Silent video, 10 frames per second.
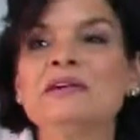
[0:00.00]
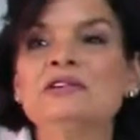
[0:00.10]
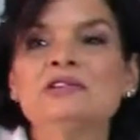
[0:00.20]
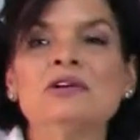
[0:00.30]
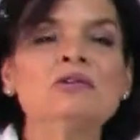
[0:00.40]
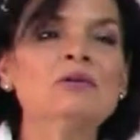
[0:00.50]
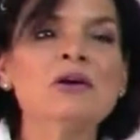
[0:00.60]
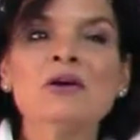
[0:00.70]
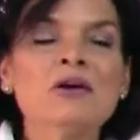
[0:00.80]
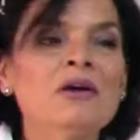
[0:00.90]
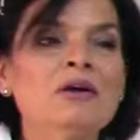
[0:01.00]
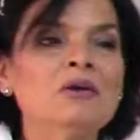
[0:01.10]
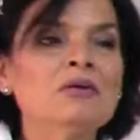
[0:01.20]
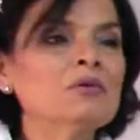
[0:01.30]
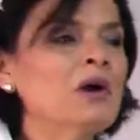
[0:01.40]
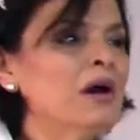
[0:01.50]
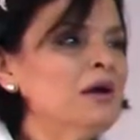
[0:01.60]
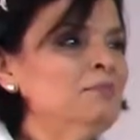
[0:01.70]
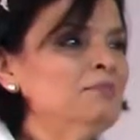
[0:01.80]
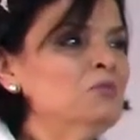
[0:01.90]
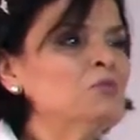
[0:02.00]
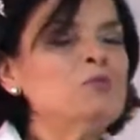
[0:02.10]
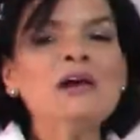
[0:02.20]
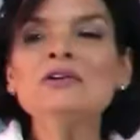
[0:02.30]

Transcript: So, what